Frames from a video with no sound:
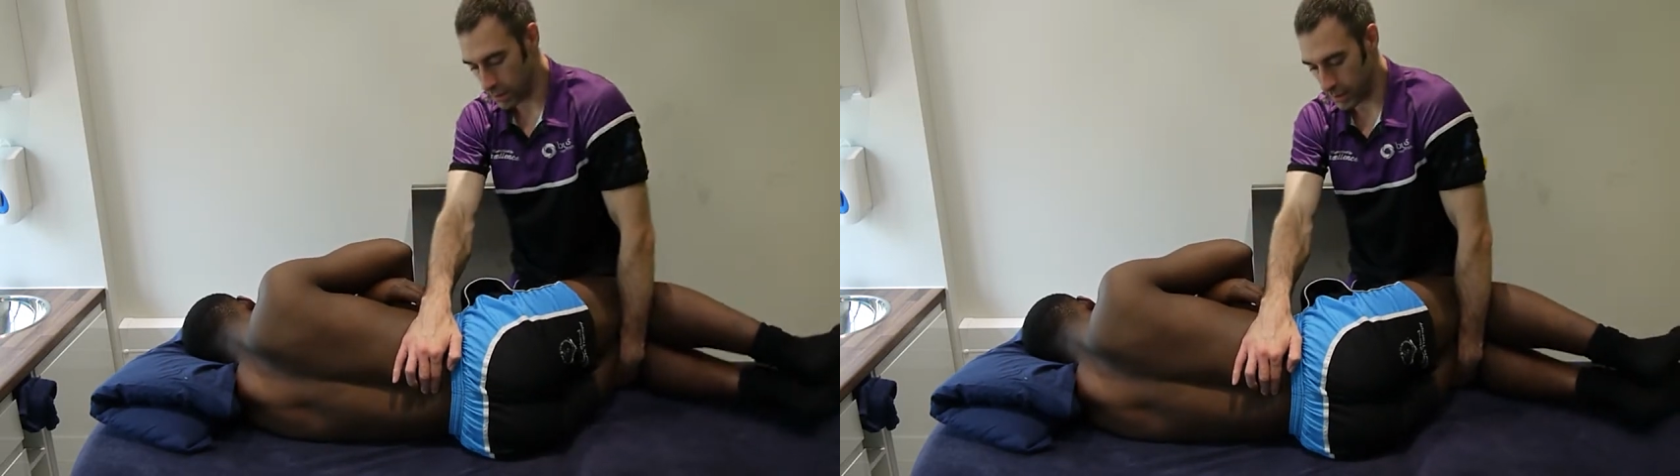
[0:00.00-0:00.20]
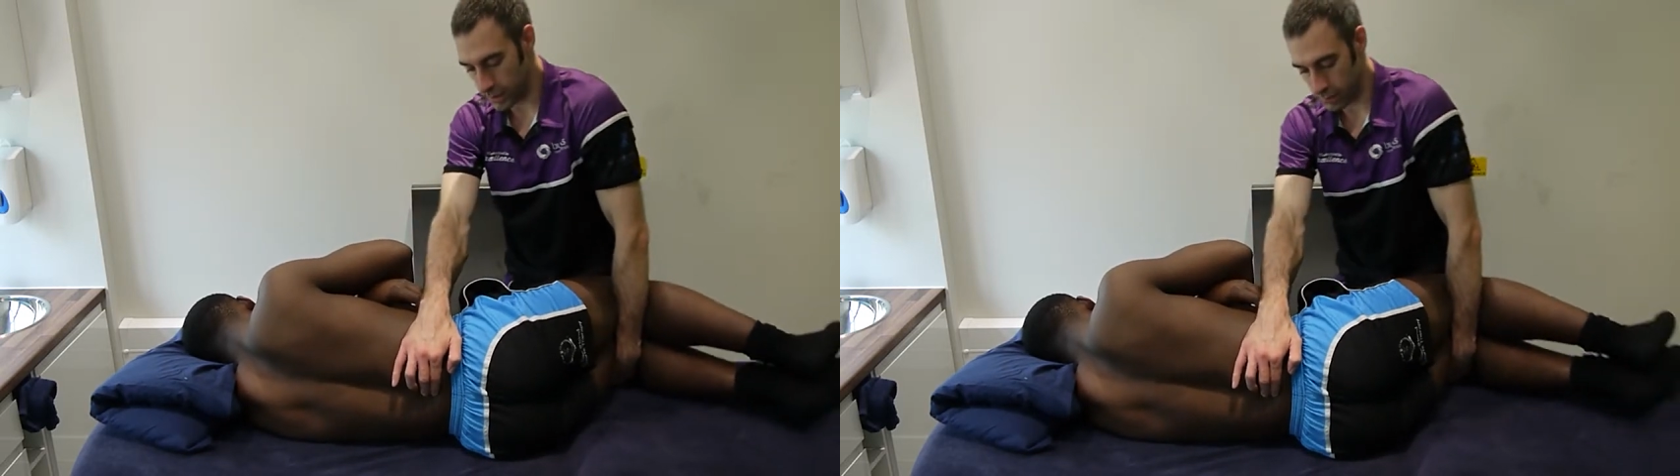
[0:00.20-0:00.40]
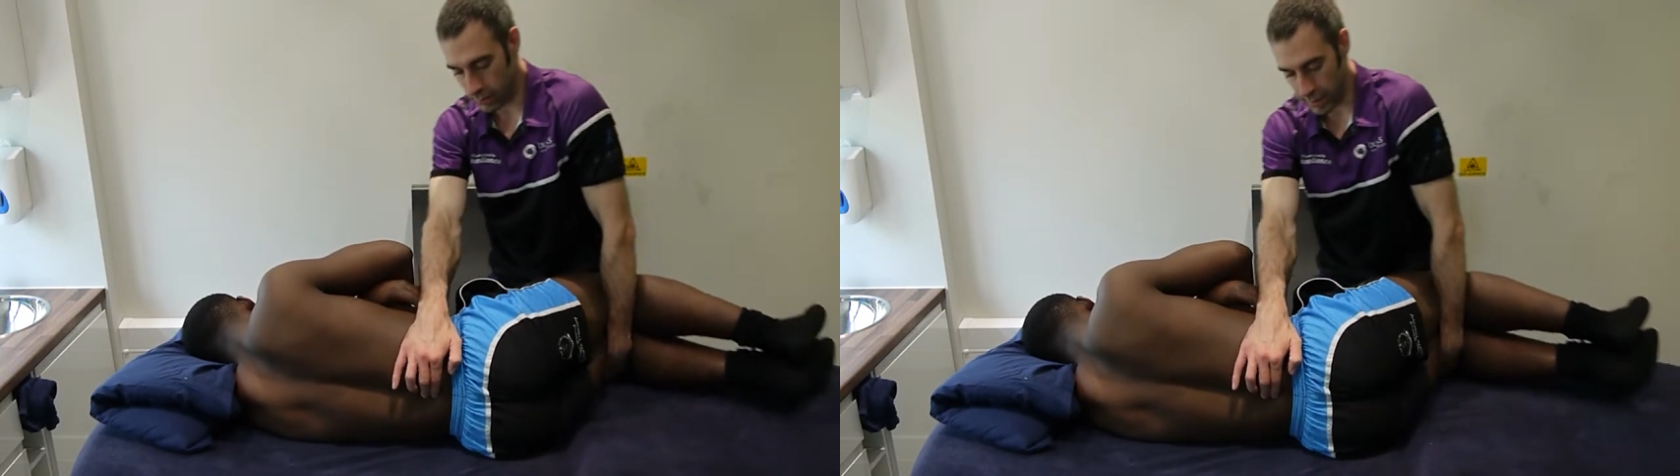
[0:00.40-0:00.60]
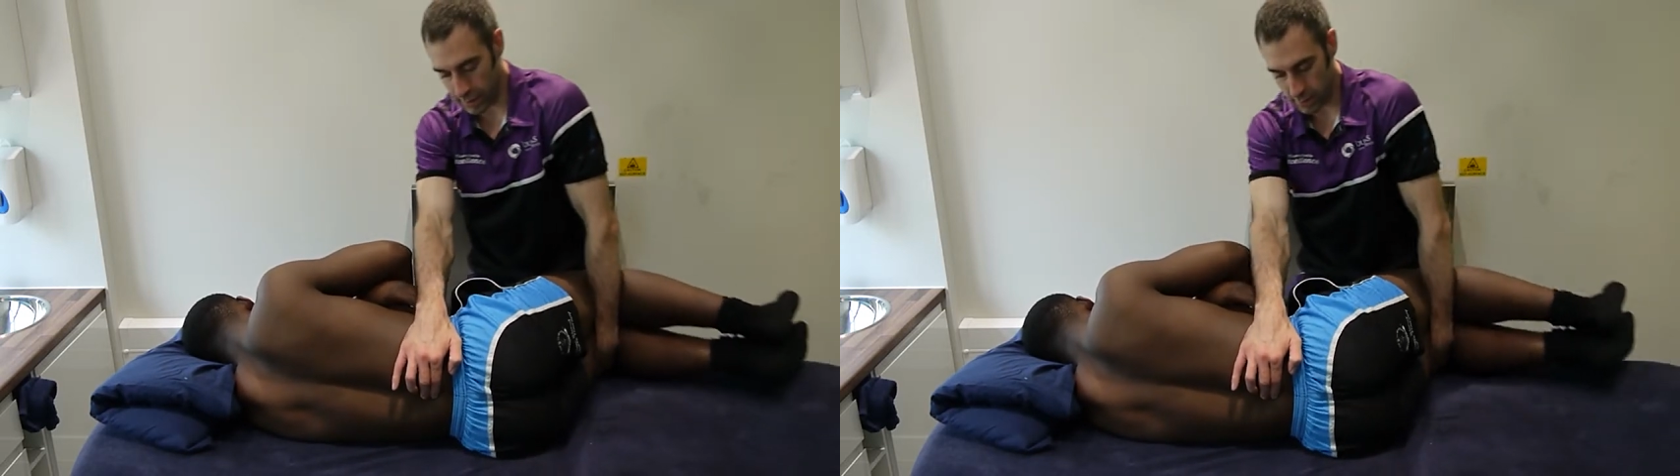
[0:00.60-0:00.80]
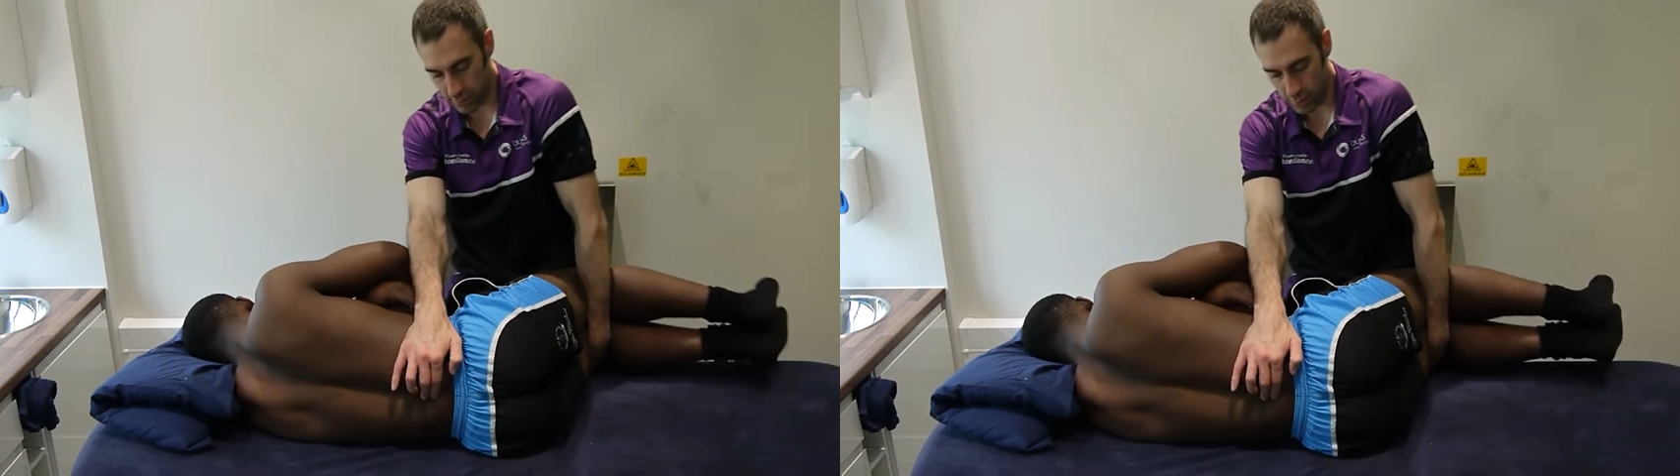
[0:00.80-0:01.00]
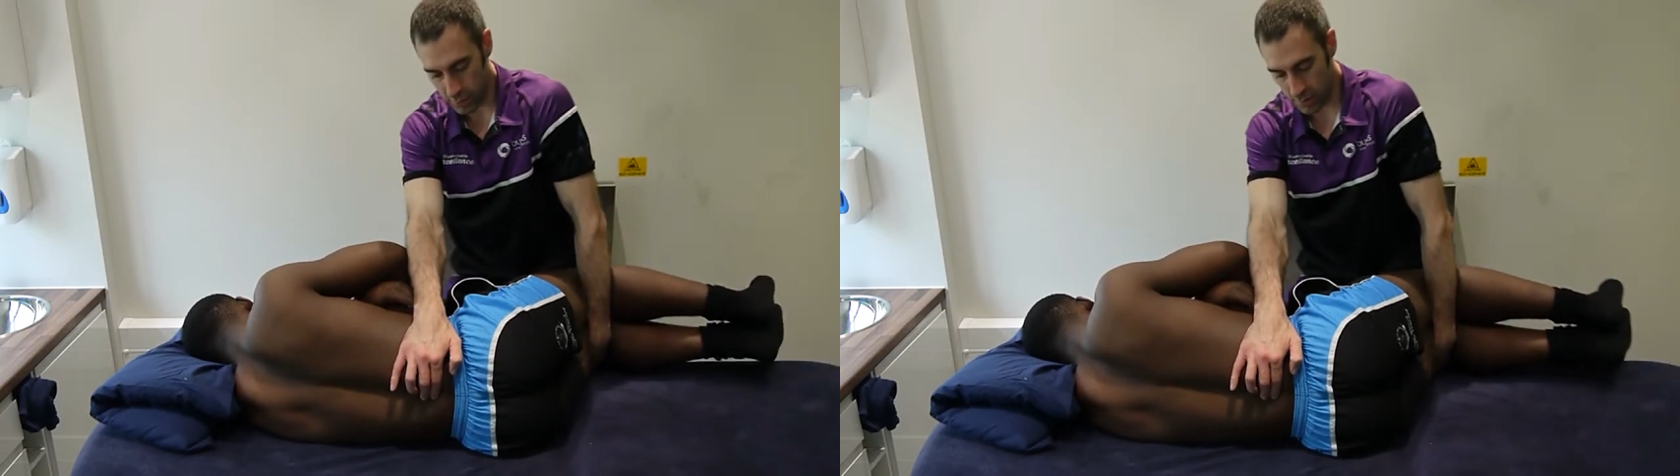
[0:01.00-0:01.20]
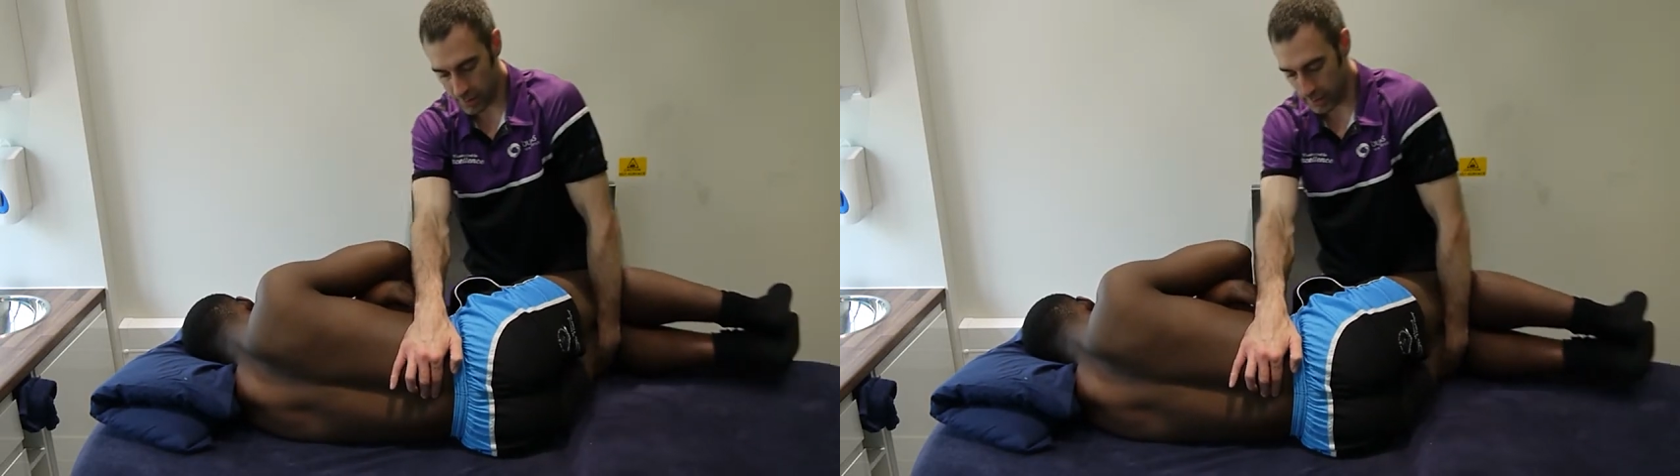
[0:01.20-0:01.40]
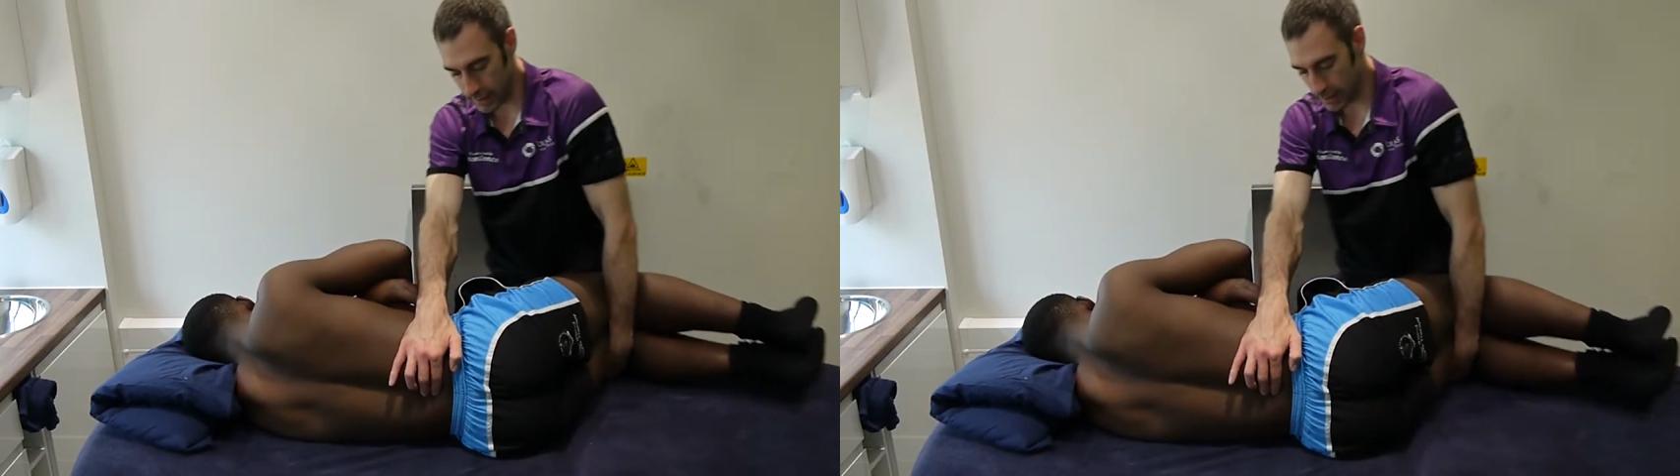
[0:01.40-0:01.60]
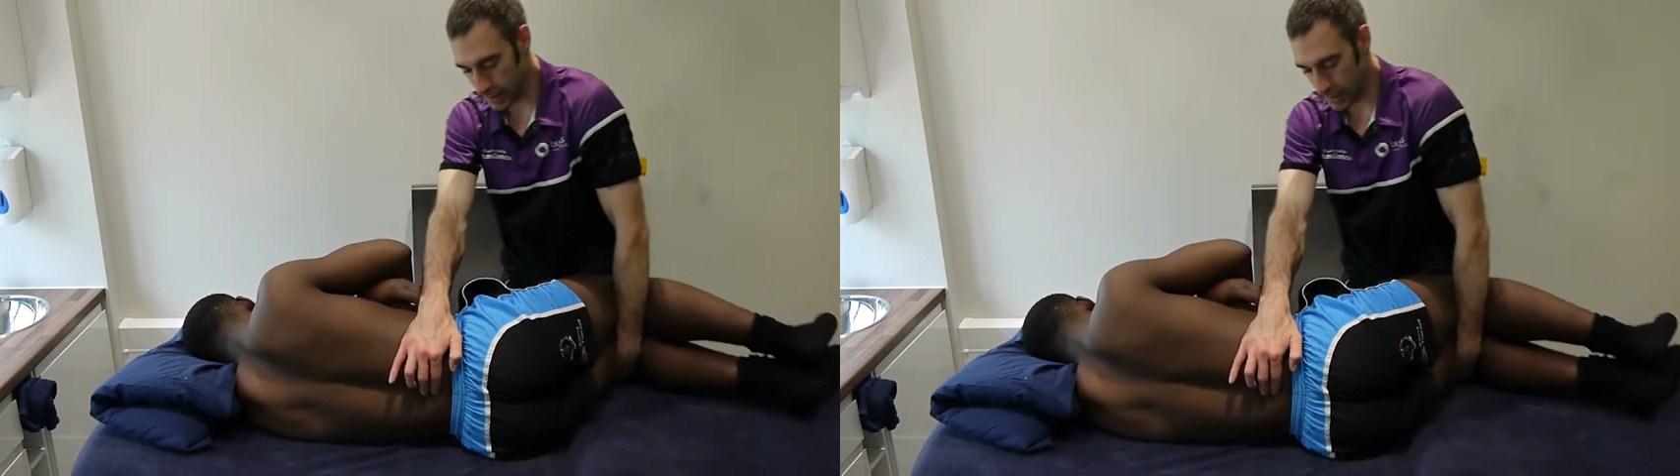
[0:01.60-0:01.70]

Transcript: Nice and relaxed for me.